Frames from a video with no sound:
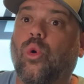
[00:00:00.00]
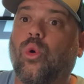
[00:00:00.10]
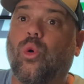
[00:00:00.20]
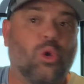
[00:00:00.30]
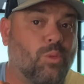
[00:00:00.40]

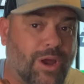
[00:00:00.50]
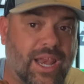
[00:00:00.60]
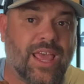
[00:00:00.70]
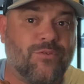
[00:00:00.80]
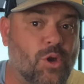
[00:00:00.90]
or we're going
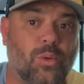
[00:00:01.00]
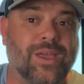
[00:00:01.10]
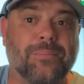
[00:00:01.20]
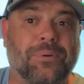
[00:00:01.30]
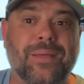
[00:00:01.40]
to give you a
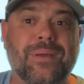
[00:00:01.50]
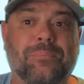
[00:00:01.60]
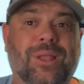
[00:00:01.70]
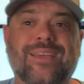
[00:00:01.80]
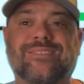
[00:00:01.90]
week of premium
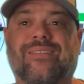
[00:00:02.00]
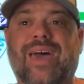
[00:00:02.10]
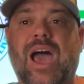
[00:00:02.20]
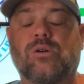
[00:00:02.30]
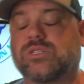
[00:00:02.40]
plays on the
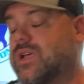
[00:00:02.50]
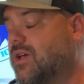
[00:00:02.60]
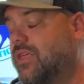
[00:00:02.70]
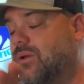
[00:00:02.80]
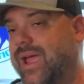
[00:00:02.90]
house.
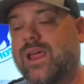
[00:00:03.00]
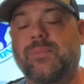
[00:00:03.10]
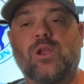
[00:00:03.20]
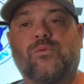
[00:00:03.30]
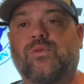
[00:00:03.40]
There ain't going to
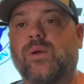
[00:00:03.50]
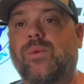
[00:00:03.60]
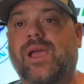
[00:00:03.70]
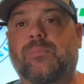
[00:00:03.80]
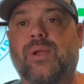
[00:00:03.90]
be no free
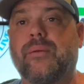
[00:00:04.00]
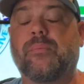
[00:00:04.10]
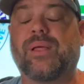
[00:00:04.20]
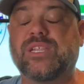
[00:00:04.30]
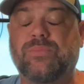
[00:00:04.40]
week of premium
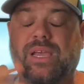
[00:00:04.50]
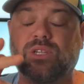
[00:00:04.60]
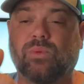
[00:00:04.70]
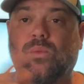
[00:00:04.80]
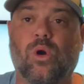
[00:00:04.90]
plays because
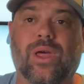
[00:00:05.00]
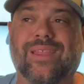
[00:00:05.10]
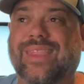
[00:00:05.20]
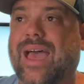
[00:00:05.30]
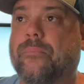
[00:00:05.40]
we will
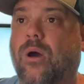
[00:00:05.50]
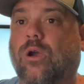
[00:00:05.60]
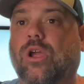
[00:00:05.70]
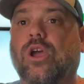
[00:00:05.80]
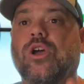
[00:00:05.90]
hit that
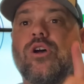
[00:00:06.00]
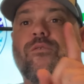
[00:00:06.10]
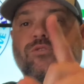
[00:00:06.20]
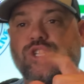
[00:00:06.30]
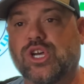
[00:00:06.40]
mark
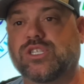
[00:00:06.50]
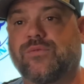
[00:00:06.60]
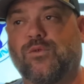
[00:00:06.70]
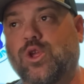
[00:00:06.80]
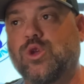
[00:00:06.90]
just
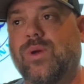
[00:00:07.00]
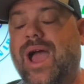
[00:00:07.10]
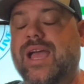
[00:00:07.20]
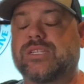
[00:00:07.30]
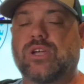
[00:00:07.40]
for you
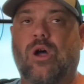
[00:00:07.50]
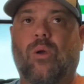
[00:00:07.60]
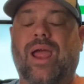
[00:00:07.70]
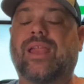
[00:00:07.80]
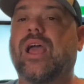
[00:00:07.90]
guys, all
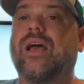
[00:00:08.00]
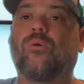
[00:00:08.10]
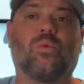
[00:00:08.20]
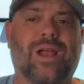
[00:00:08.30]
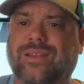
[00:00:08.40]
right? We're not